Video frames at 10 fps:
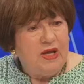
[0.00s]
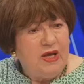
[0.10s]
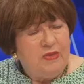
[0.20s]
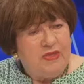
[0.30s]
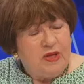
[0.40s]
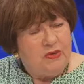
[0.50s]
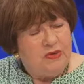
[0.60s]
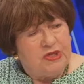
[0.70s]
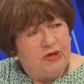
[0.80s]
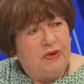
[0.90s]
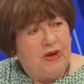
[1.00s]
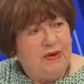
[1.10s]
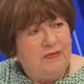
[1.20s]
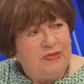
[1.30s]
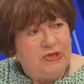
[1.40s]
But they also, I've
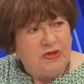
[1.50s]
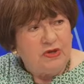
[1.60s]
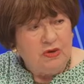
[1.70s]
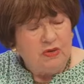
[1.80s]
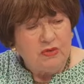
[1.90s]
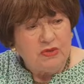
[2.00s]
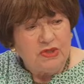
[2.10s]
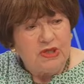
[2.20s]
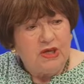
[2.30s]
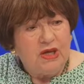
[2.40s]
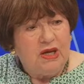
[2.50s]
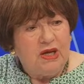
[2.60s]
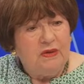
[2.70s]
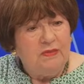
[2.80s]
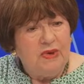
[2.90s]
um, been told,
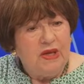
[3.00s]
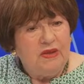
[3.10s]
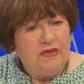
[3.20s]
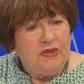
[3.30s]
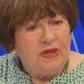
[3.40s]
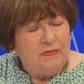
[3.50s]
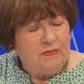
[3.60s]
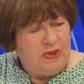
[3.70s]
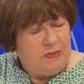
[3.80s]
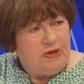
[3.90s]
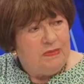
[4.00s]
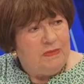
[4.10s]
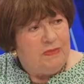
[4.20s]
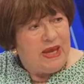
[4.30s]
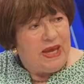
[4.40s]
um, people had been
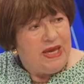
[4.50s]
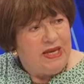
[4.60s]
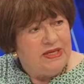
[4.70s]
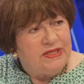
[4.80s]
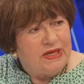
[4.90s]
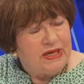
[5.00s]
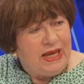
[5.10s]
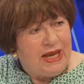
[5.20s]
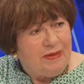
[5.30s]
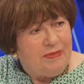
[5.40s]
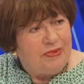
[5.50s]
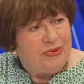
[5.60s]
paid to clap.